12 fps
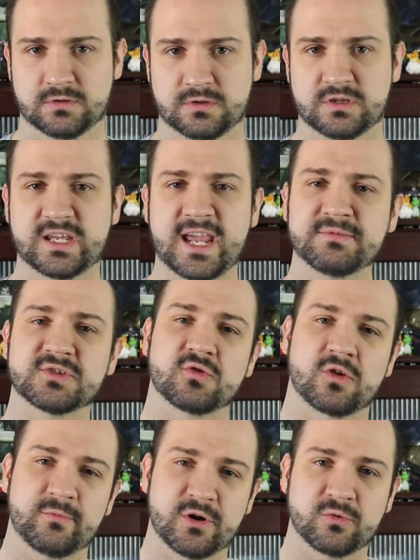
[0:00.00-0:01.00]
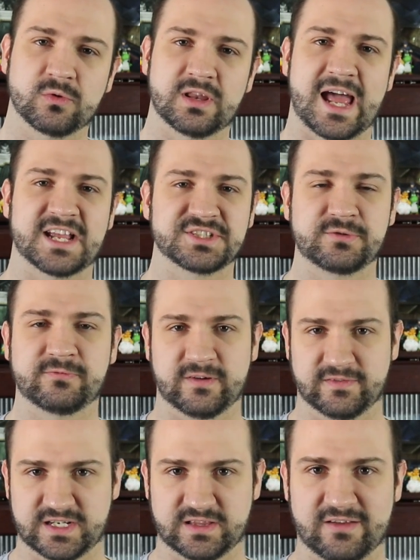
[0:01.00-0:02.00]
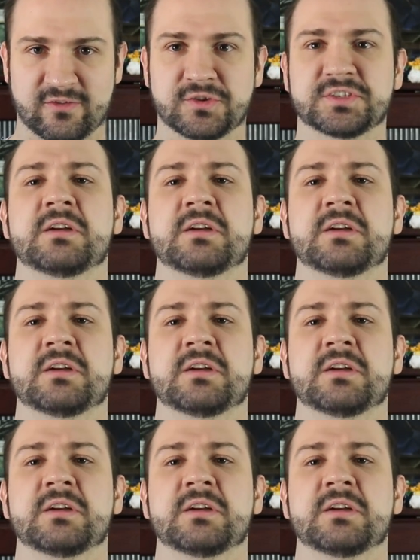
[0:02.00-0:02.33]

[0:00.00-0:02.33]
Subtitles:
The game's story mode will last you 50 levels,